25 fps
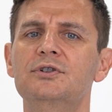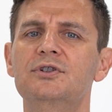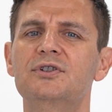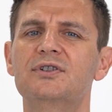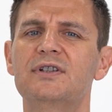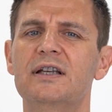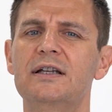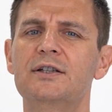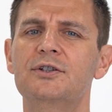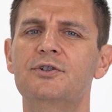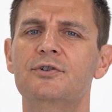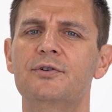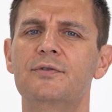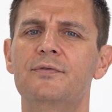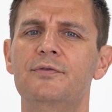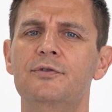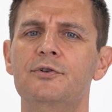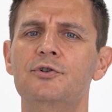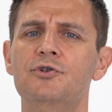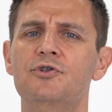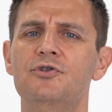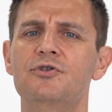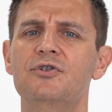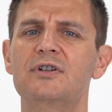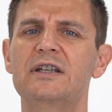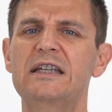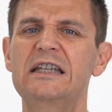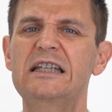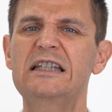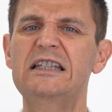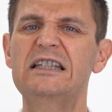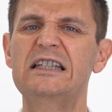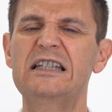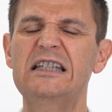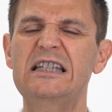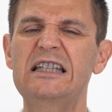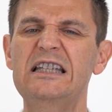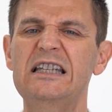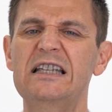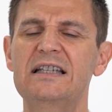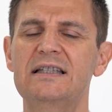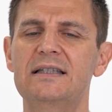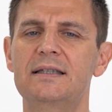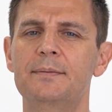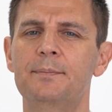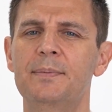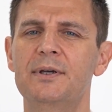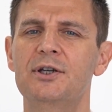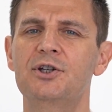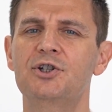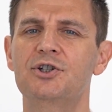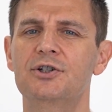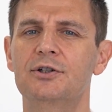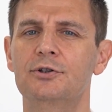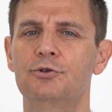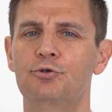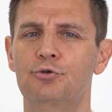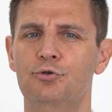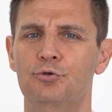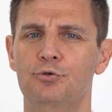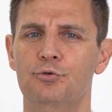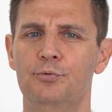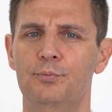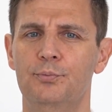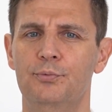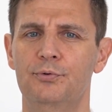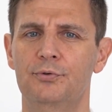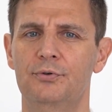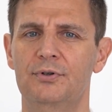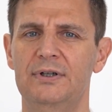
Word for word: centrifuging it in a special tube.